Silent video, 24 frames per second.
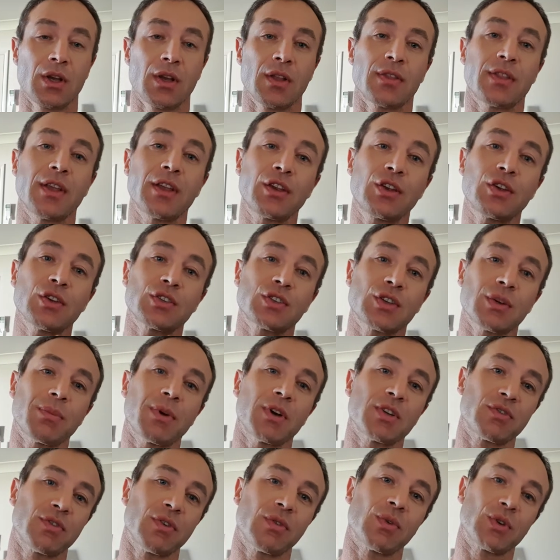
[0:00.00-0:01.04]
Thank you so
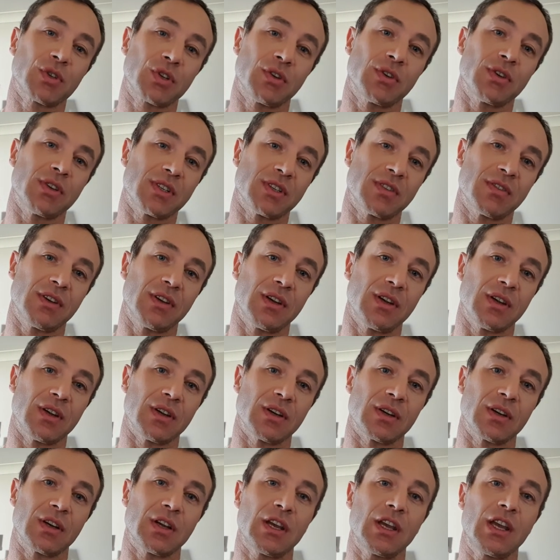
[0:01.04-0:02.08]
much for watching this video.